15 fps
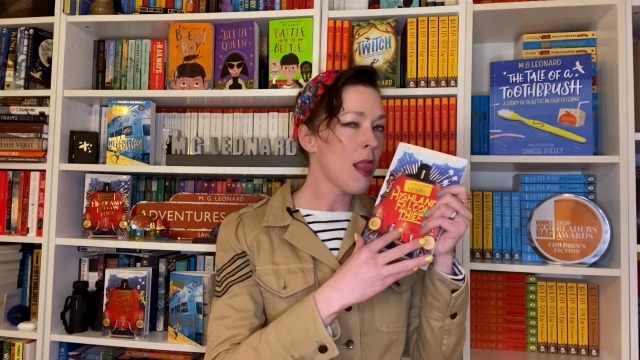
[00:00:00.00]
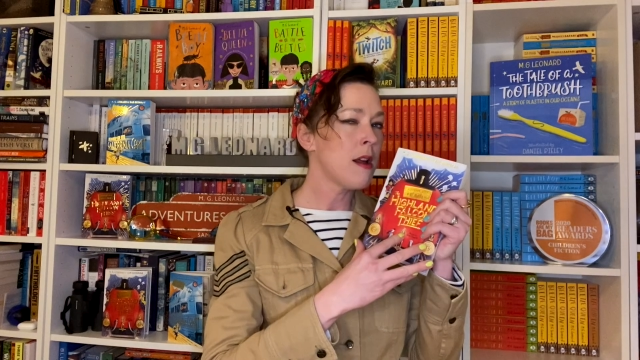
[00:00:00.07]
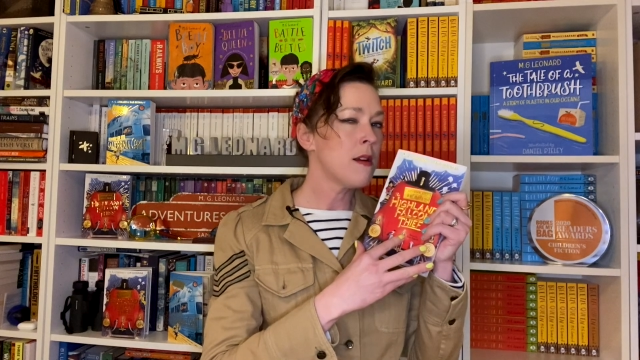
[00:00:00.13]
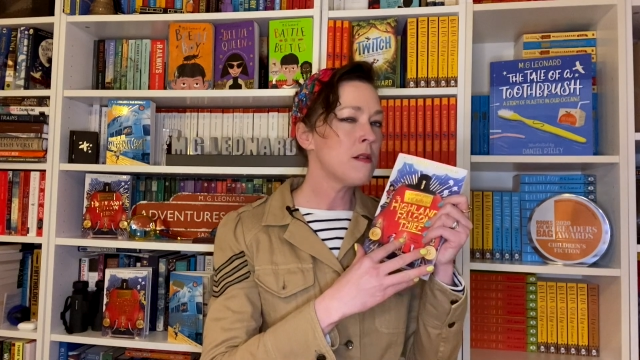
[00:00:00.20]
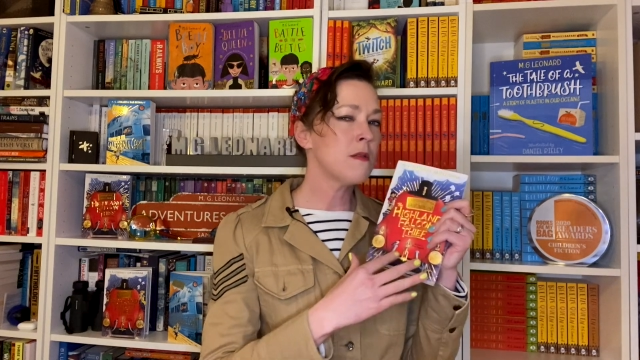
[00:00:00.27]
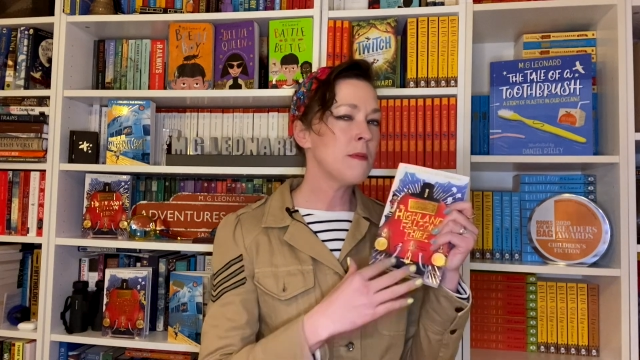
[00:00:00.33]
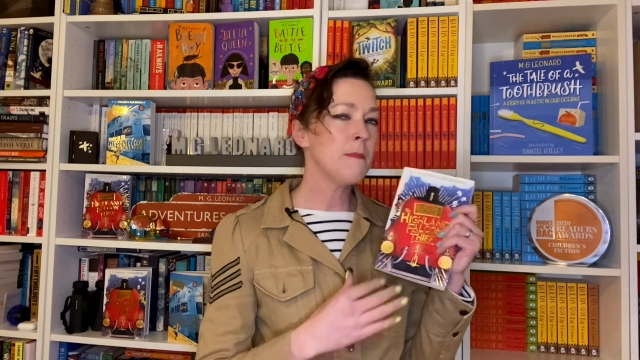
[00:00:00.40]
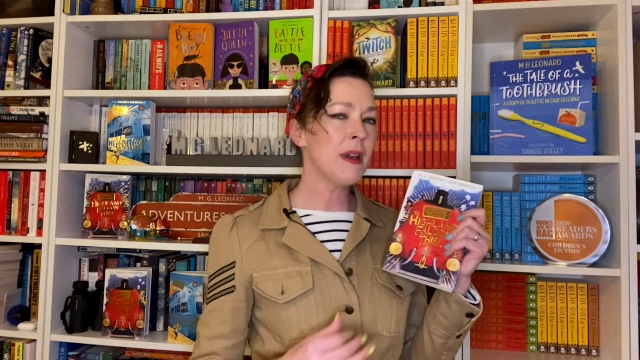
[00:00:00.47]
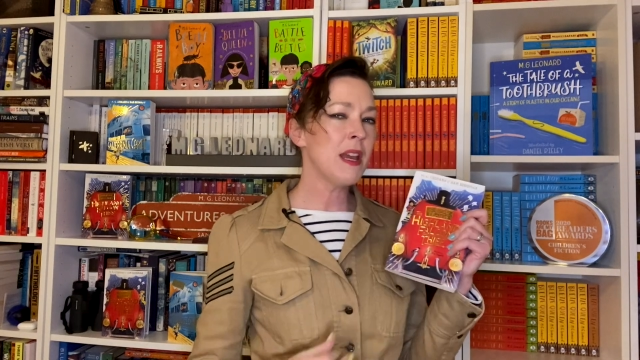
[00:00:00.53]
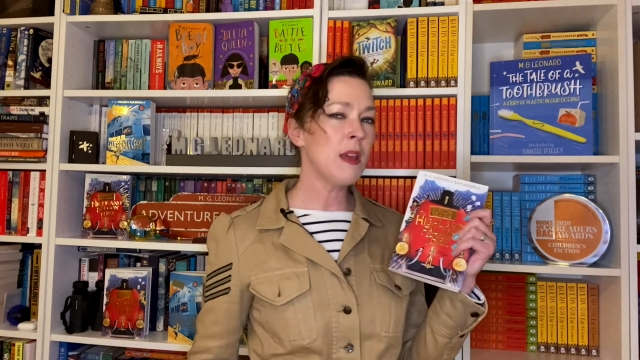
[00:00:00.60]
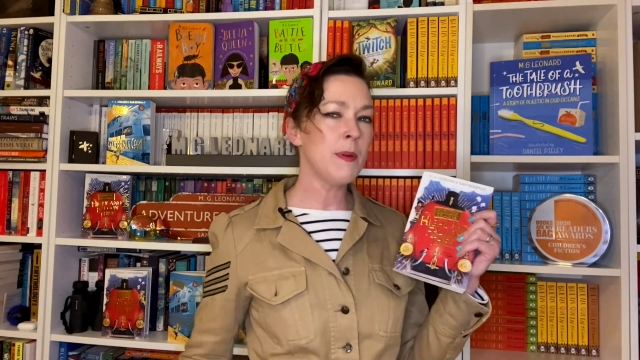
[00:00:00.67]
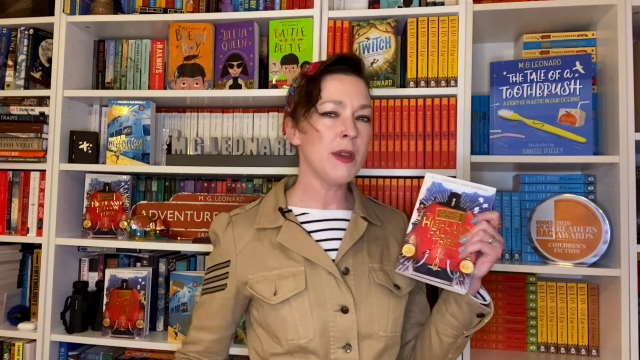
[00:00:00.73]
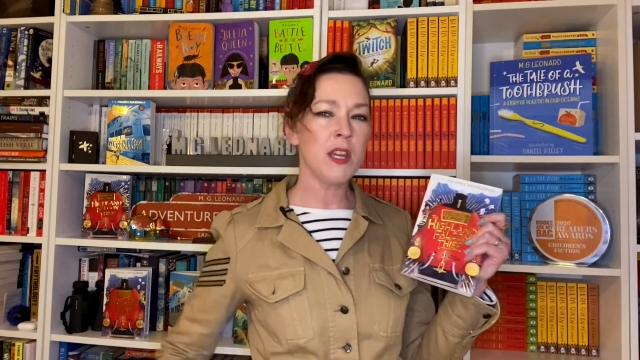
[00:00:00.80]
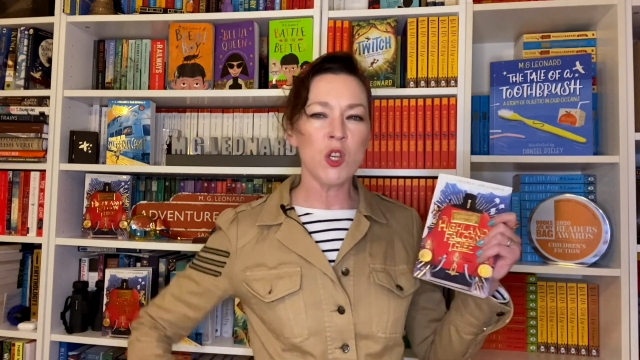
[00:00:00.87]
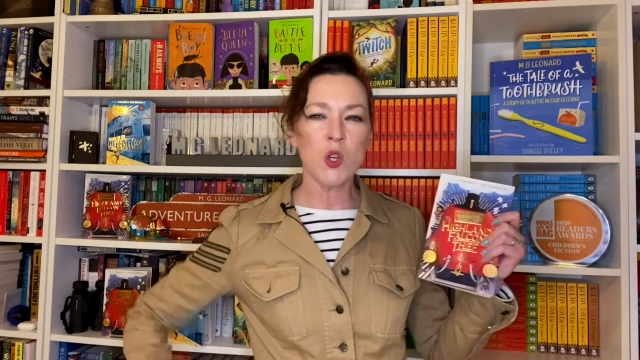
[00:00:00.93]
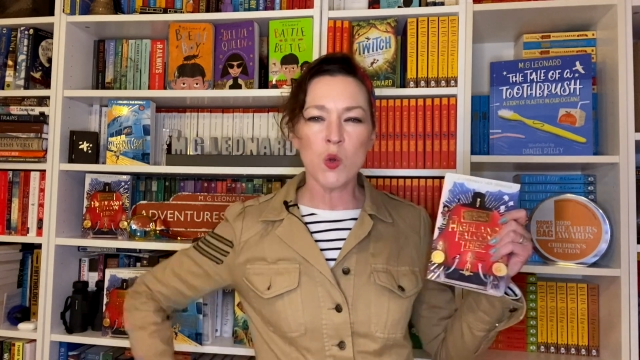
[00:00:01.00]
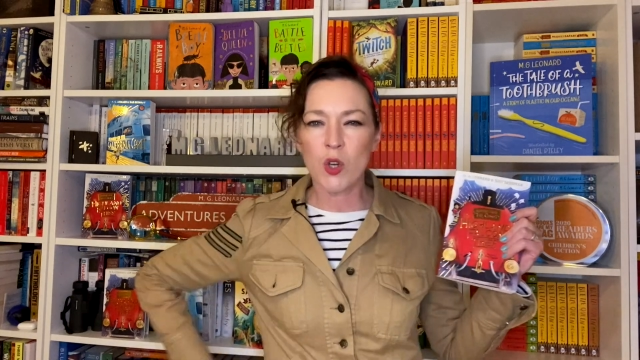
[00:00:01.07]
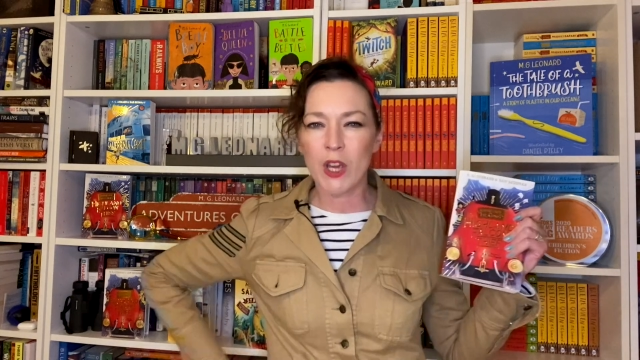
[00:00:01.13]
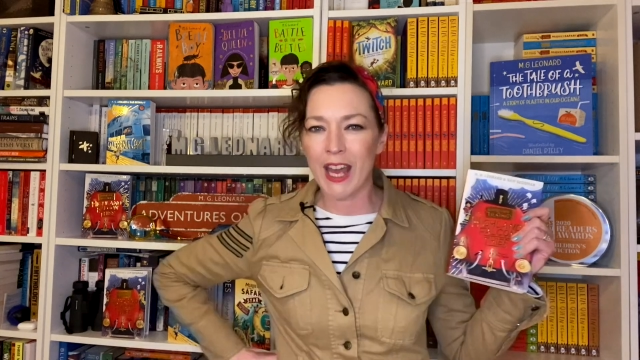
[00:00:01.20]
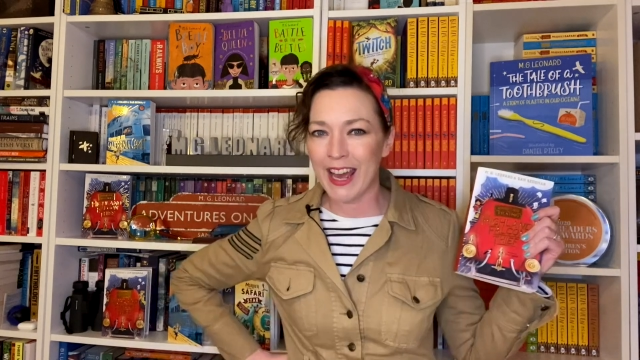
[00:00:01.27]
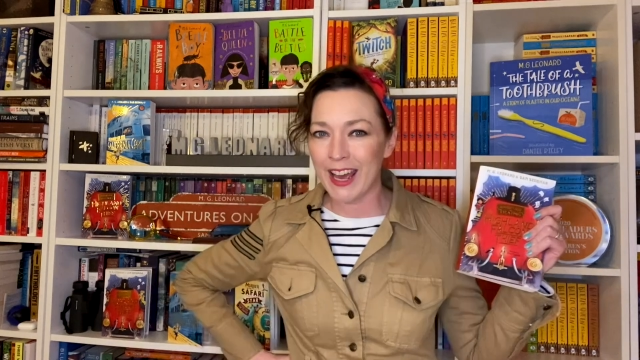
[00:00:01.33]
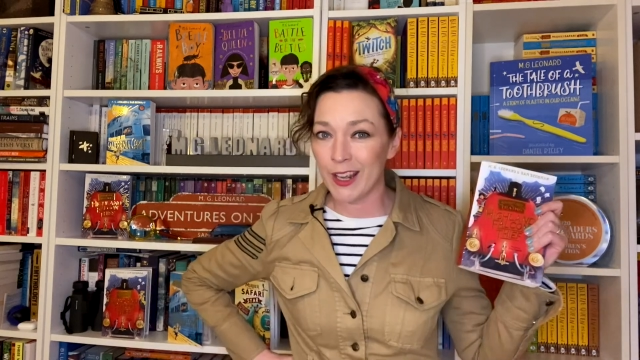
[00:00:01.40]
or maybe you
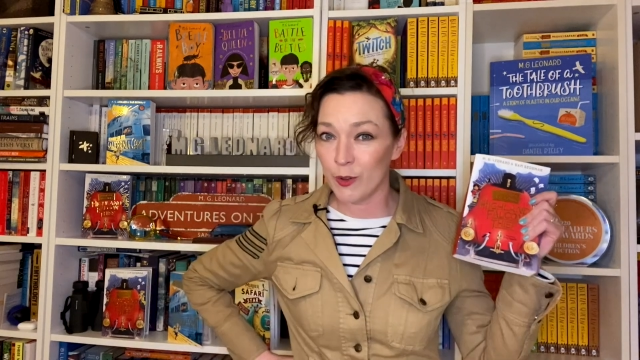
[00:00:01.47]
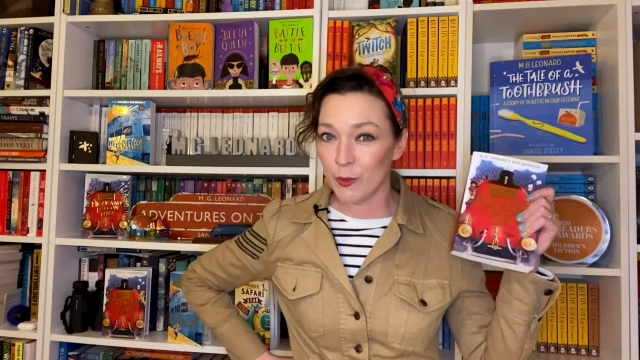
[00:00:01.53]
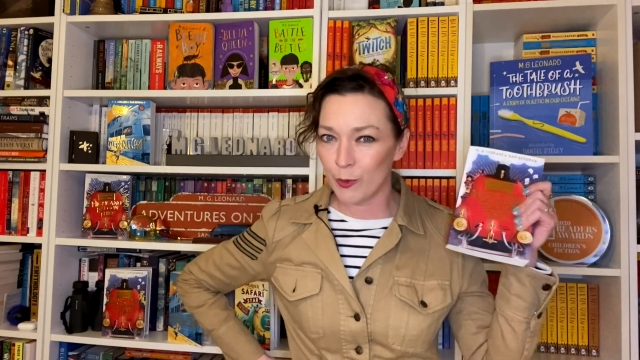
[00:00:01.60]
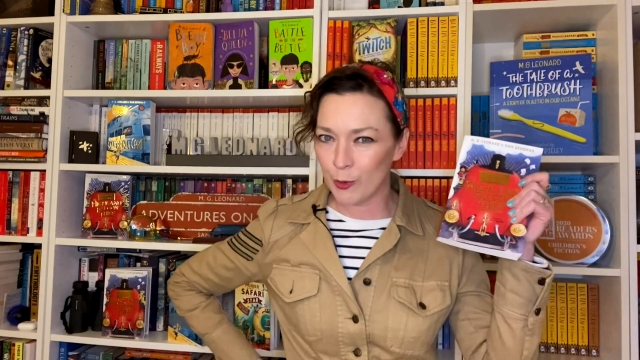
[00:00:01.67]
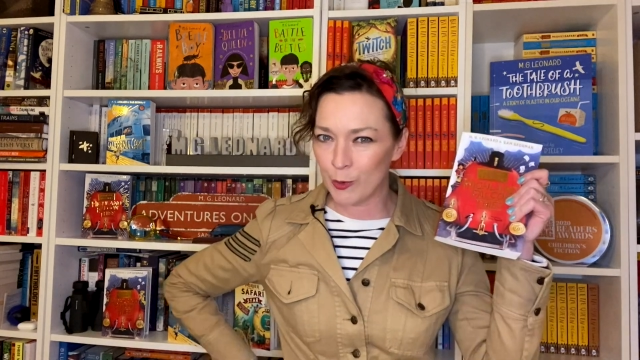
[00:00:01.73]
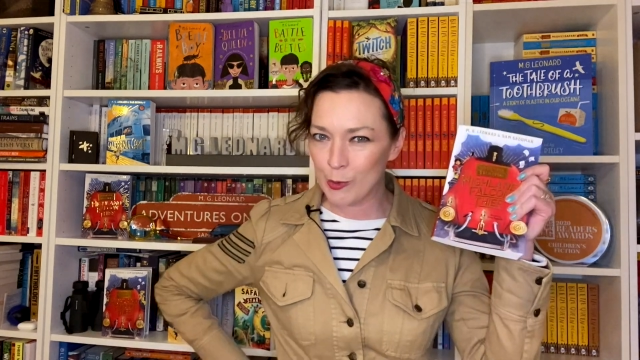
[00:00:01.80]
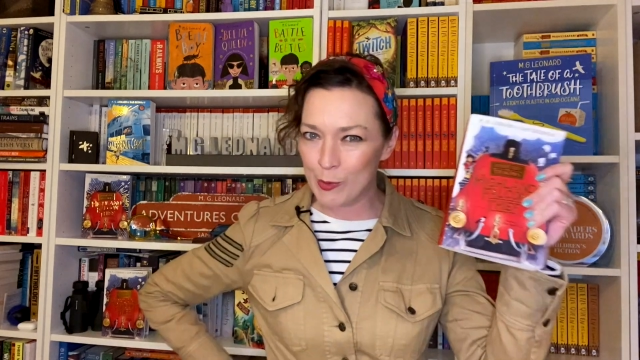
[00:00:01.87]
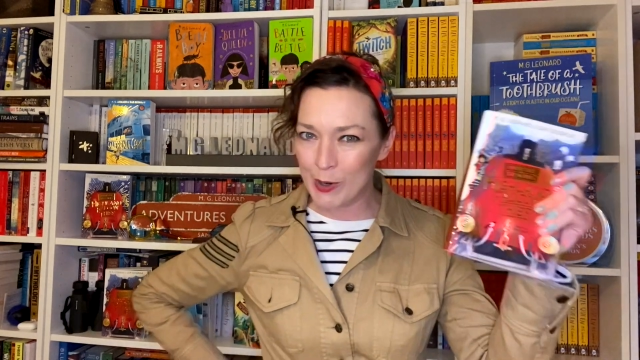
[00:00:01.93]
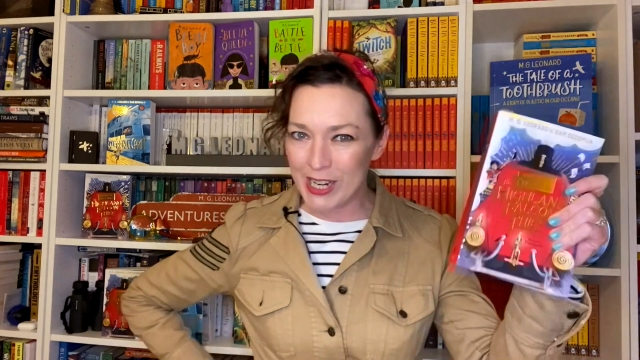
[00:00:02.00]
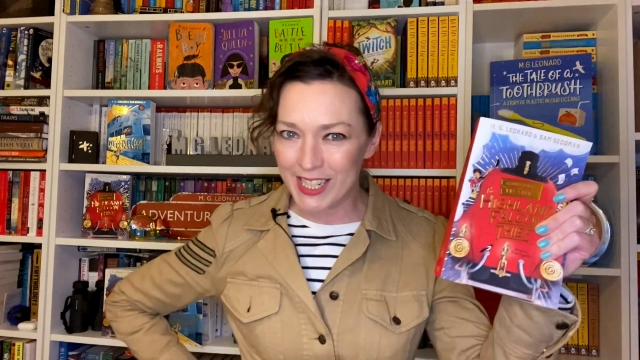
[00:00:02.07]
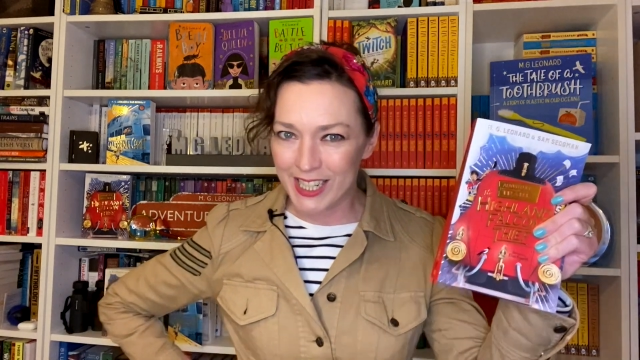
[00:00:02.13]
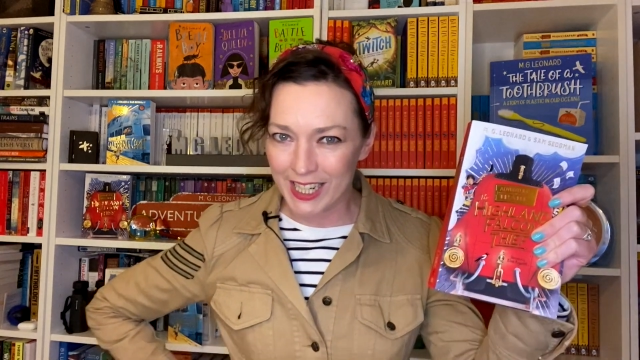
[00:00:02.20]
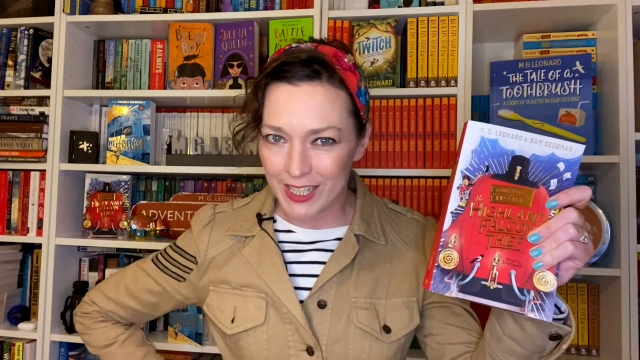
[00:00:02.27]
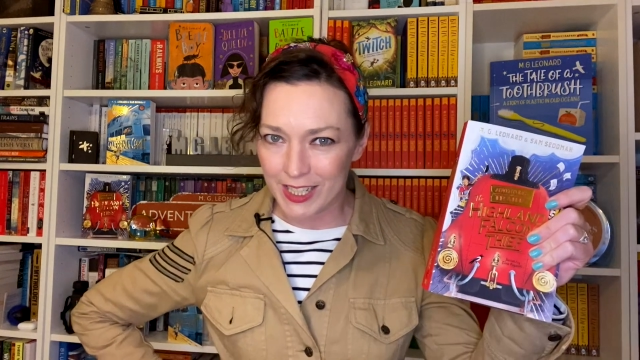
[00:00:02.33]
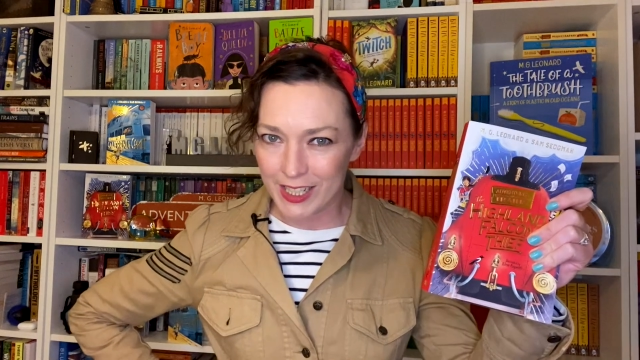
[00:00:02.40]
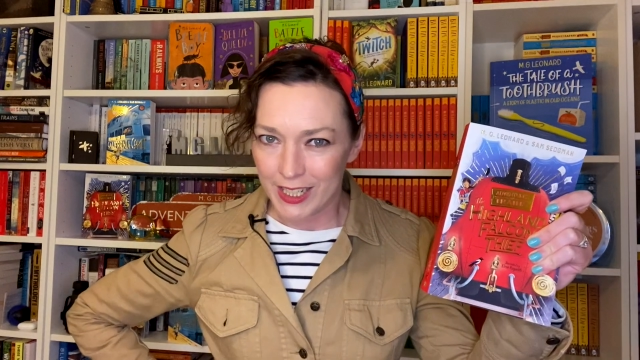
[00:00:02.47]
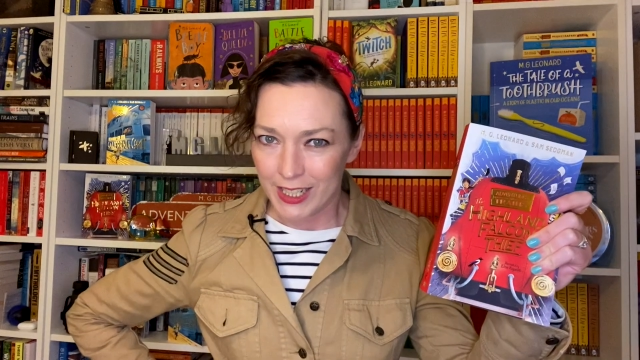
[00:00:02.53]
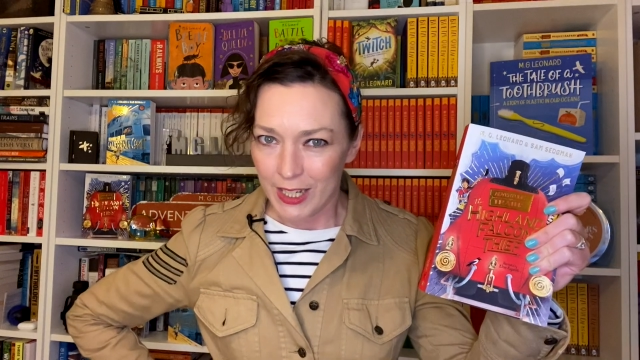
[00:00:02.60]
can read it.